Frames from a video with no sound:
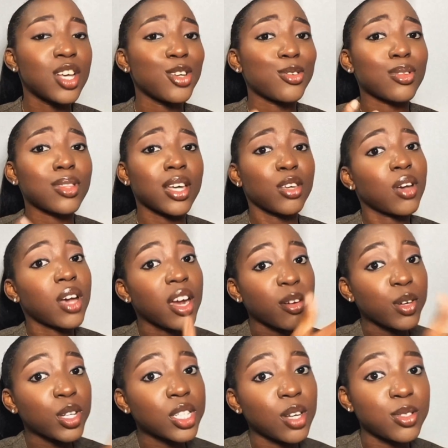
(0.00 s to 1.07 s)
so that you can
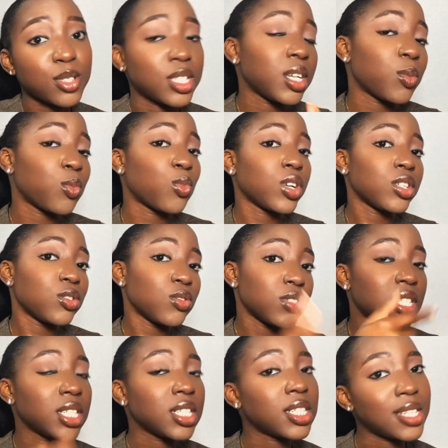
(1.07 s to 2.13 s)
reach out to them when you
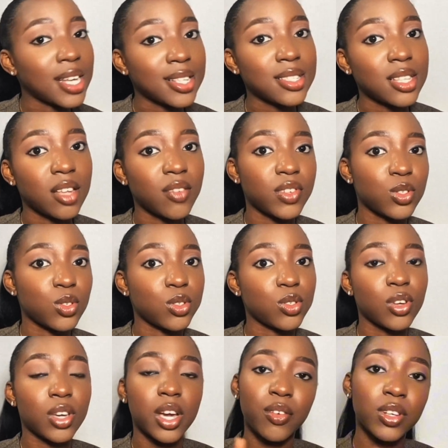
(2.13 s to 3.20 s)
need that service, or so
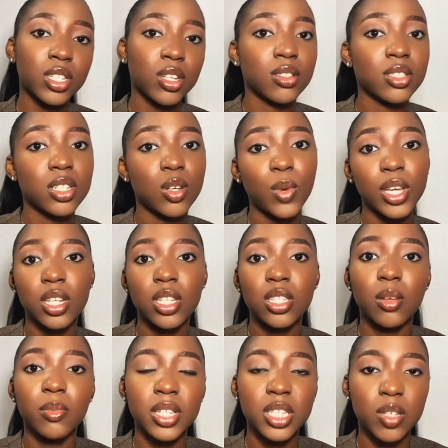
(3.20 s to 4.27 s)
you can reach out to them when you need
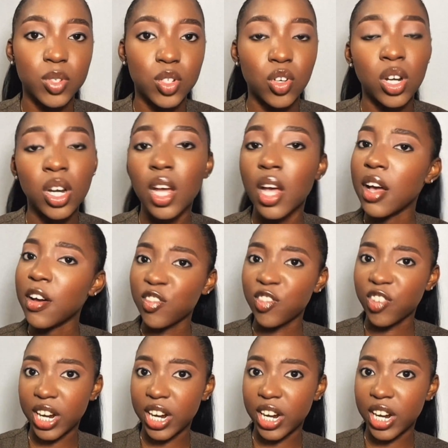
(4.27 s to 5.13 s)
something to be done. For